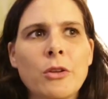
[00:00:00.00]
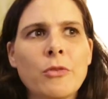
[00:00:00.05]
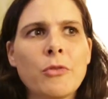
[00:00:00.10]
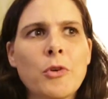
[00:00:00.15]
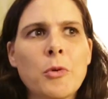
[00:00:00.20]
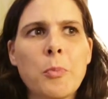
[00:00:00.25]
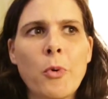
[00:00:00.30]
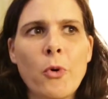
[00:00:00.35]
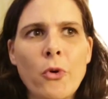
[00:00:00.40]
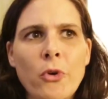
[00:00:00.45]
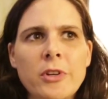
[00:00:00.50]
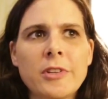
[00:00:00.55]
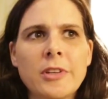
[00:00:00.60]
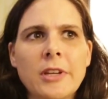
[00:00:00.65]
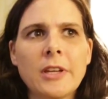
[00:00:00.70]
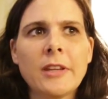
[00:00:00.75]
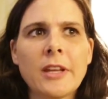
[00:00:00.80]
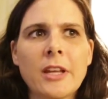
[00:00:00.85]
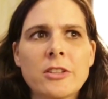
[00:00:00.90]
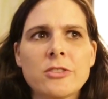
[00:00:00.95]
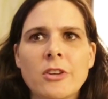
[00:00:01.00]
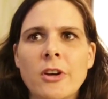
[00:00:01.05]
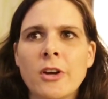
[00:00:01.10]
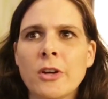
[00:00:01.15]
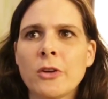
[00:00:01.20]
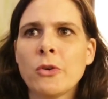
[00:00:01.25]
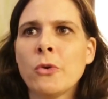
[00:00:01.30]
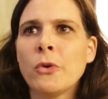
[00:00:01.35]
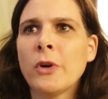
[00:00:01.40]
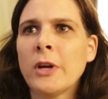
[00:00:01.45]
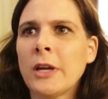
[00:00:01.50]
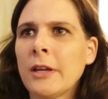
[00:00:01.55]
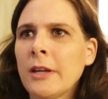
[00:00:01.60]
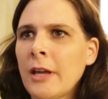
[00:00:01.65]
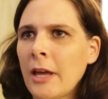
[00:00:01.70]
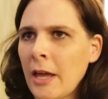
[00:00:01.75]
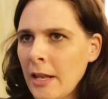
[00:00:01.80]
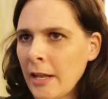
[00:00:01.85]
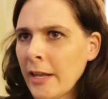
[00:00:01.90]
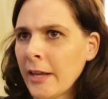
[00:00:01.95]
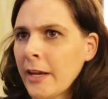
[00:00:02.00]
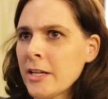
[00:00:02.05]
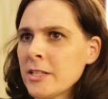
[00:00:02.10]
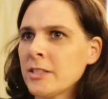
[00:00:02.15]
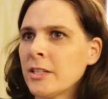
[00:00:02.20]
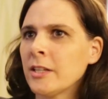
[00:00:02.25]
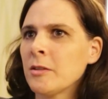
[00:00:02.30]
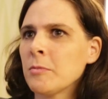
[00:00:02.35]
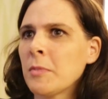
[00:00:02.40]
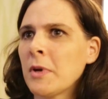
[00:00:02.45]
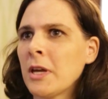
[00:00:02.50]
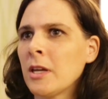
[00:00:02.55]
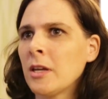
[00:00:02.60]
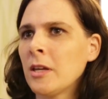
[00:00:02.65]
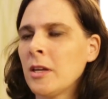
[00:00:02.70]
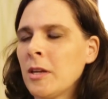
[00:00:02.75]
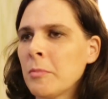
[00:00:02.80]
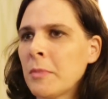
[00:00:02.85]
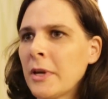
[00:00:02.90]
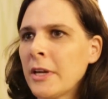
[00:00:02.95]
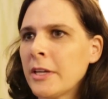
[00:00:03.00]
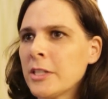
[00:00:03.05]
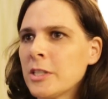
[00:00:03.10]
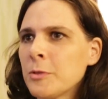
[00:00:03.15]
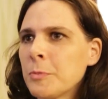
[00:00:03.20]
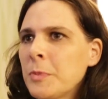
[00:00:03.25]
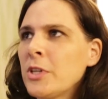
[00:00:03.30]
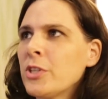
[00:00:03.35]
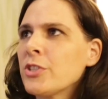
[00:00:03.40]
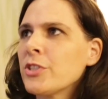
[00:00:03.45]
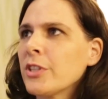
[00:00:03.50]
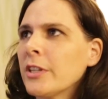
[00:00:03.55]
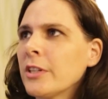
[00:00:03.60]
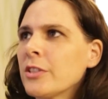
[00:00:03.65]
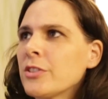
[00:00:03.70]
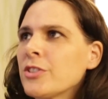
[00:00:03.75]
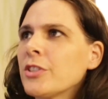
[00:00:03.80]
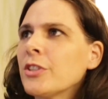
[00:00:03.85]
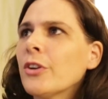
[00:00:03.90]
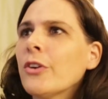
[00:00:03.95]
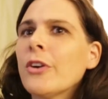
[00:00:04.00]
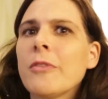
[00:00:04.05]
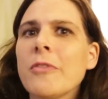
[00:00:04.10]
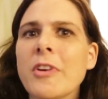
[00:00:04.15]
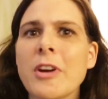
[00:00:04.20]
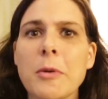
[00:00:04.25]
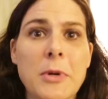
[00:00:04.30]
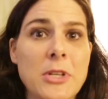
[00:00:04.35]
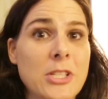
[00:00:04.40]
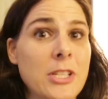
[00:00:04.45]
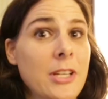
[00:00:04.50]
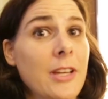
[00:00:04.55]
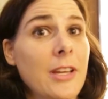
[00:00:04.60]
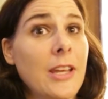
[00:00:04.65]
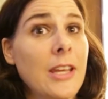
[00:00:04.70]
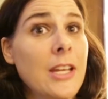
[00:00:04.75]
Also speaking was UNICEF Deputy Representative Violet Speak-Warnery,